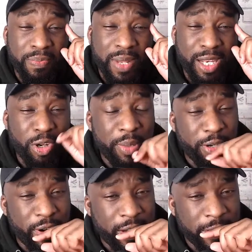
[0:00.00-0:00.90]
a little
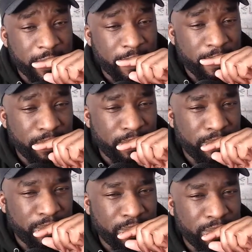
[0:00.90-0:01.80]
bit crazy.
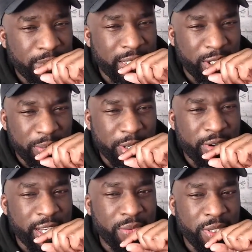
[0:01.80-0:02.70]
It's a little bit
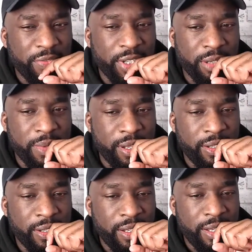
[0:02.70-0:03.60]
crazy when you think about
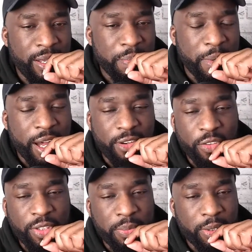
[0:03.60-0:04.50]
it. But I
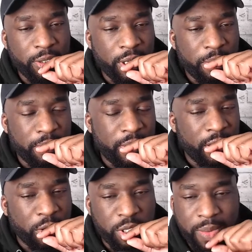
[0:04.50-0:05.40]
love the build-up. The
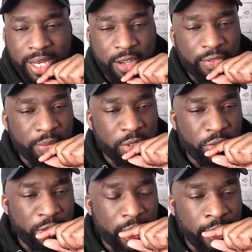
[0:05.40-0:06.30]
whole SmackDown thing was
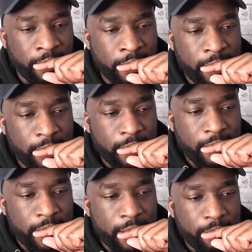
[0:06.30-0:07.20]
great.
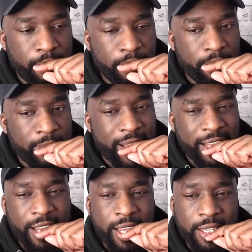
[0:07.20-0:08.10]

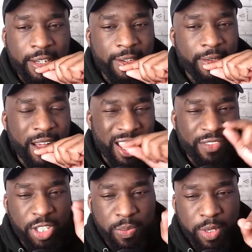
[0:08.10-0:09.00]
I
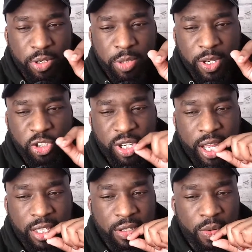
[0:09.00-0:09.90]
give a special
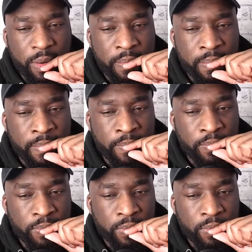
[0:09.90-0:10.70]
shout out to